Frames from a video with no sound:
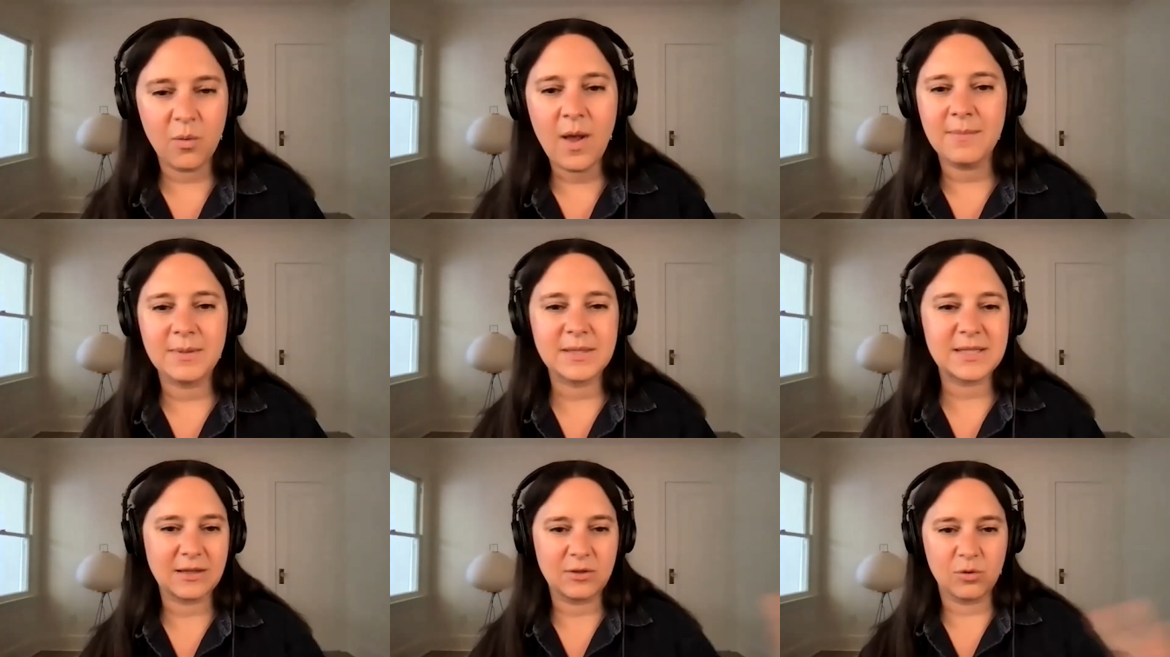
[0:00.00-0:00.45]

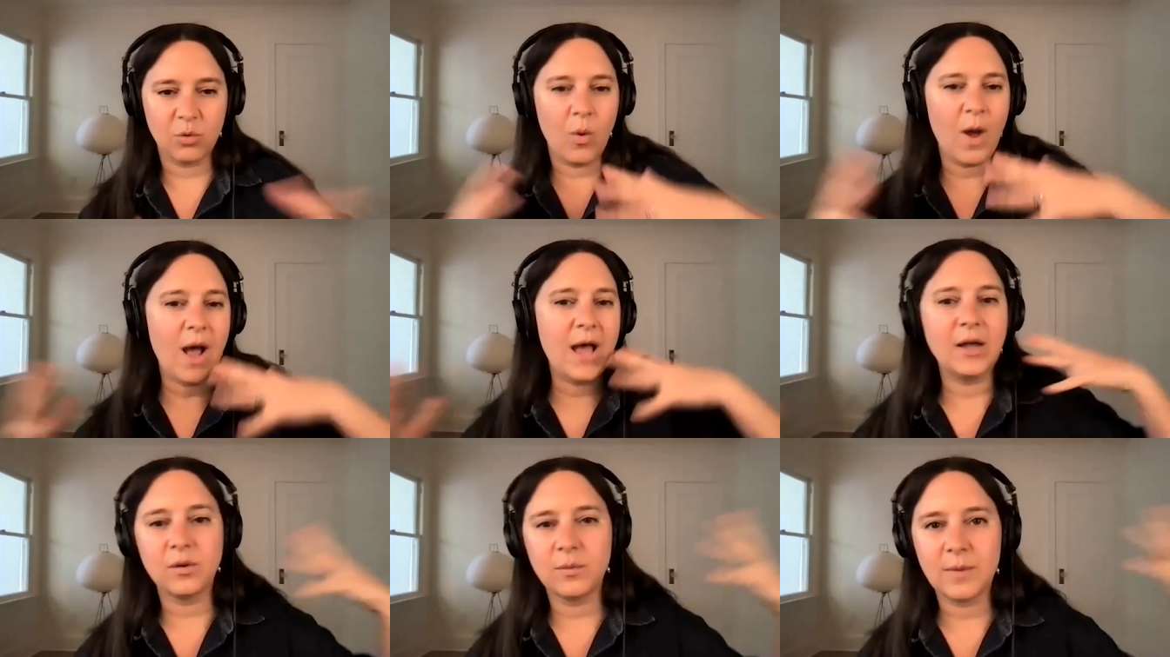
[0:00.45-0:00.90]
web it's like the
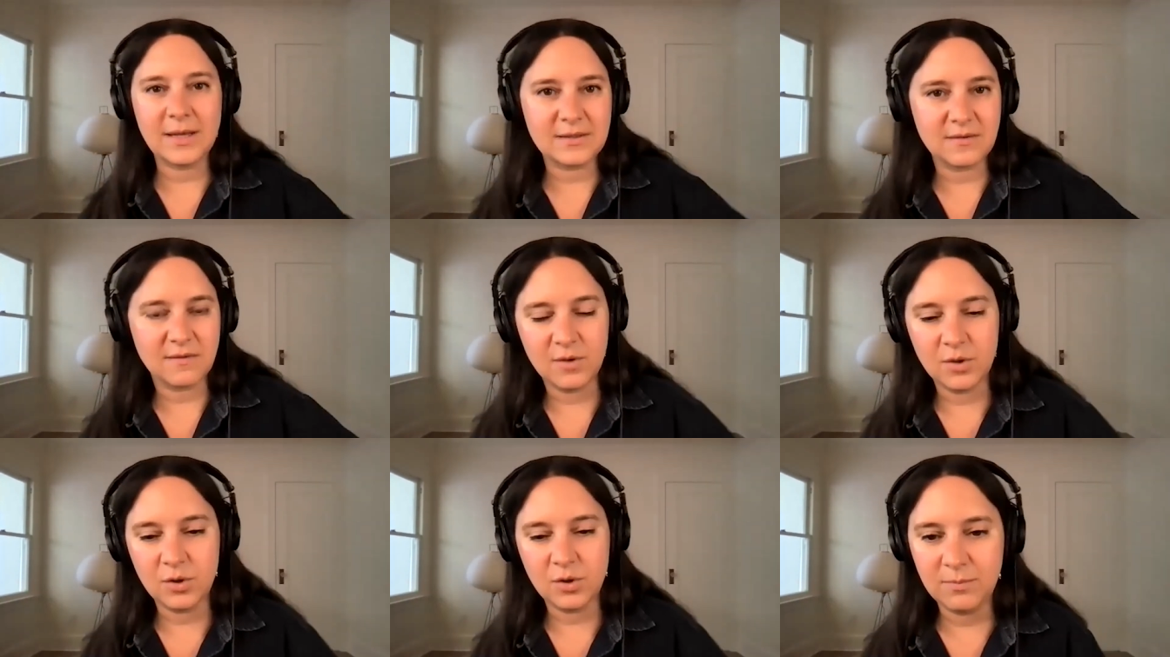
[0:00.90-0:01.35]
wild
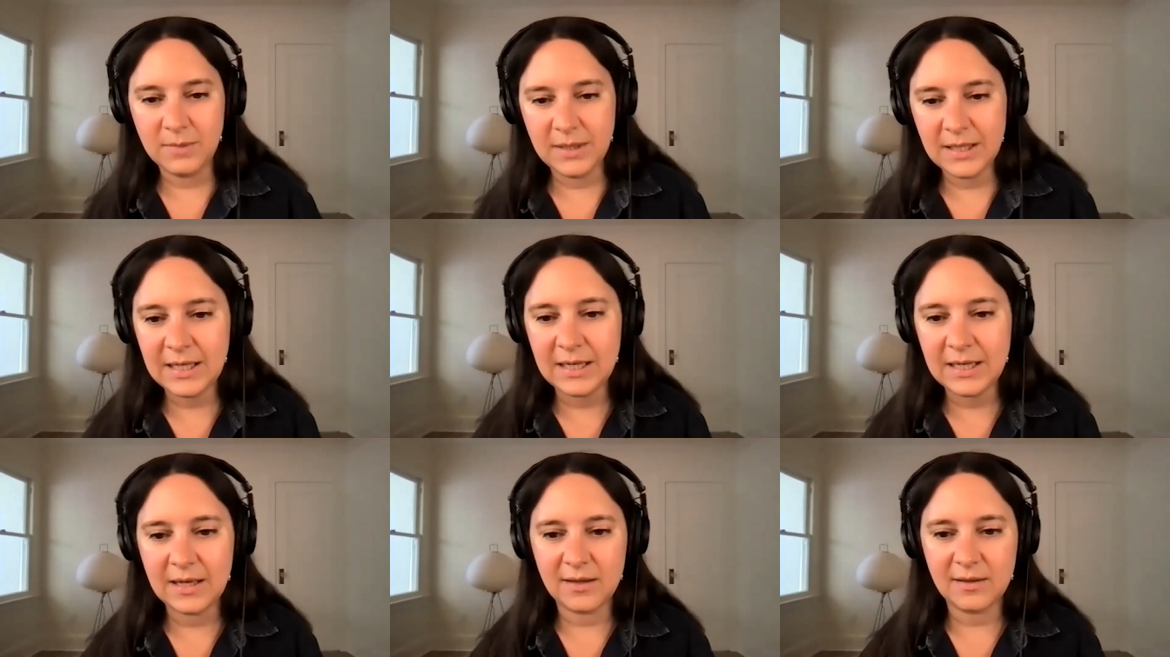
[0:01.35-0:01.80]
west of the new
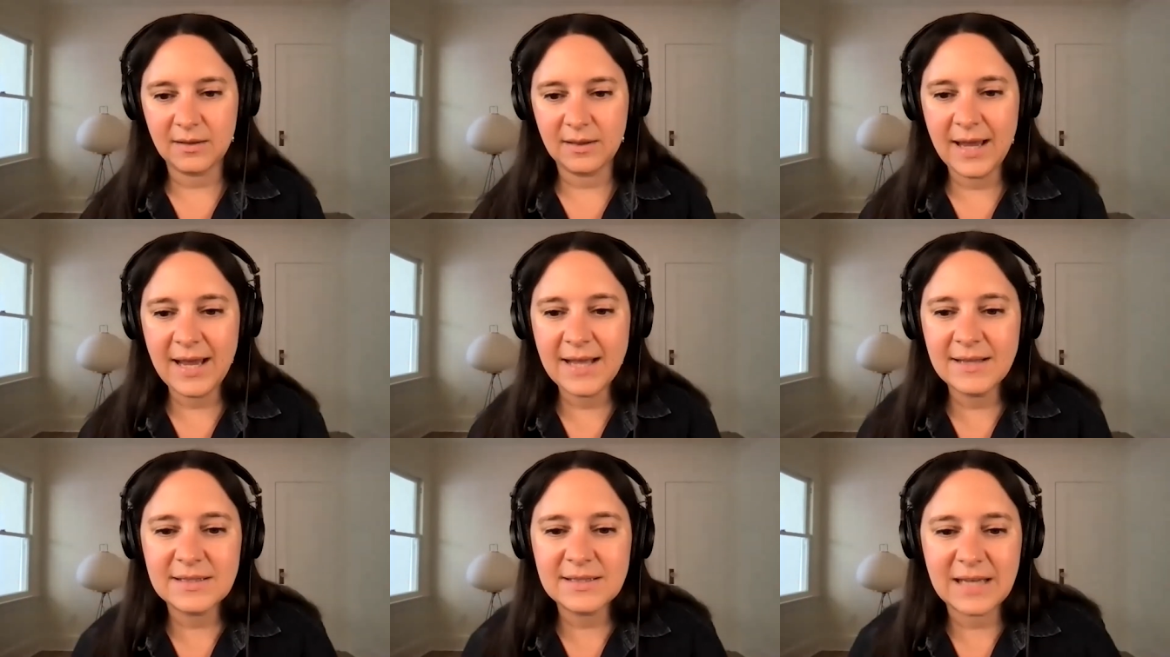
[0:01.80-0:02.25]
media
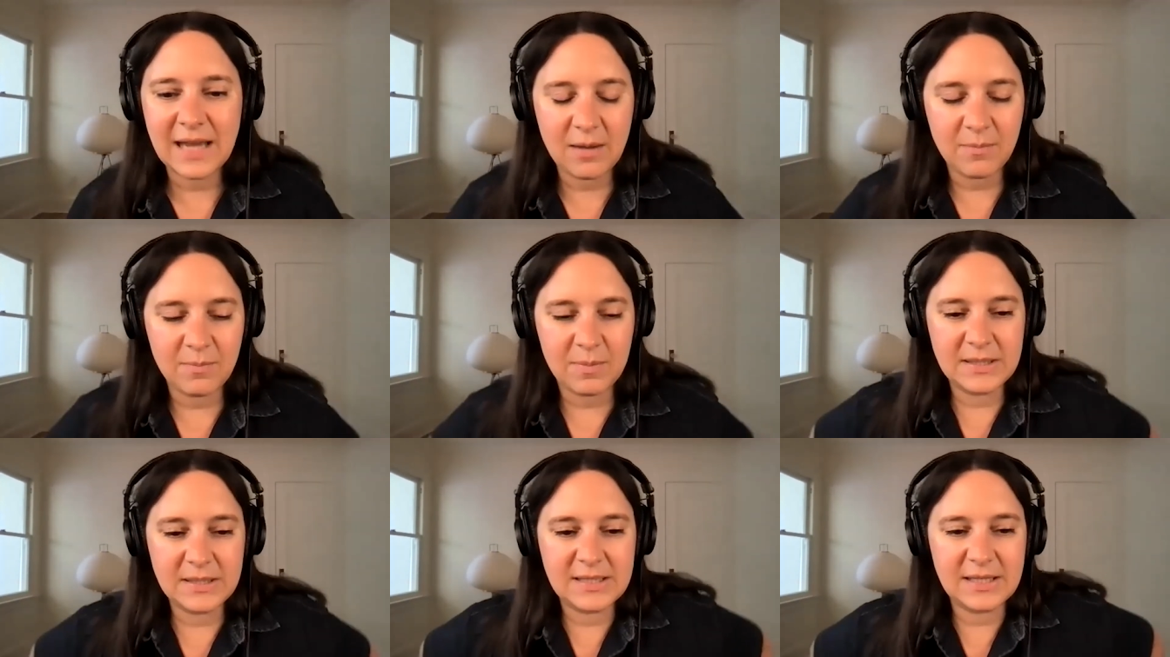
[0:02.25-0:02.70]

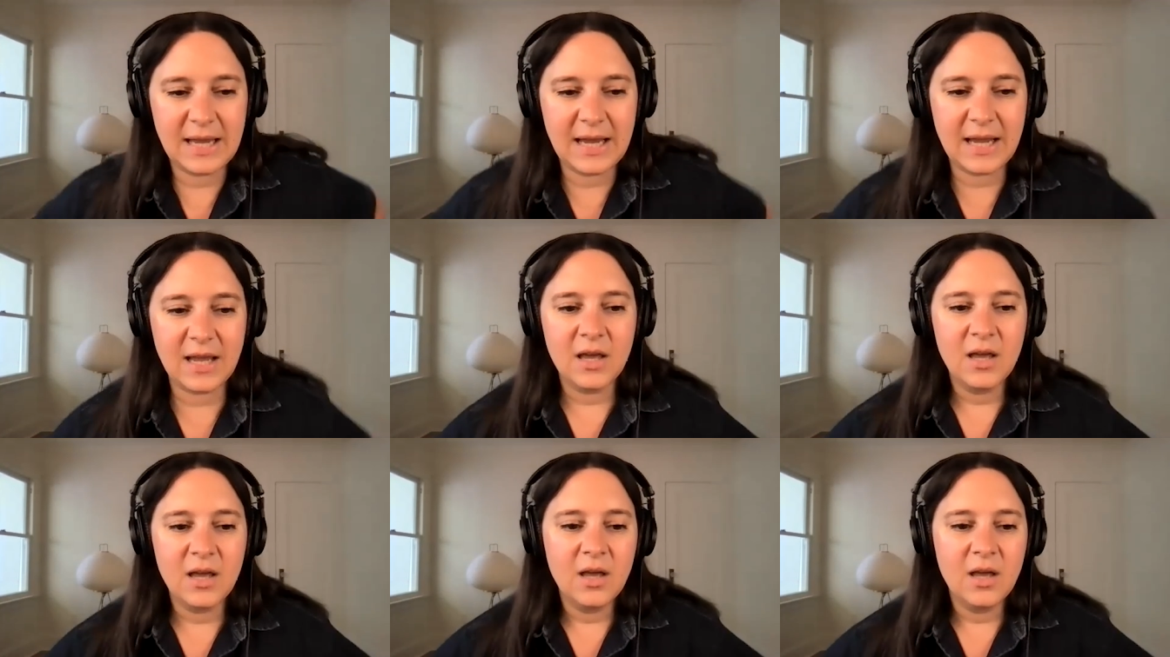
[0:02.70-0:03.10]
landscape is like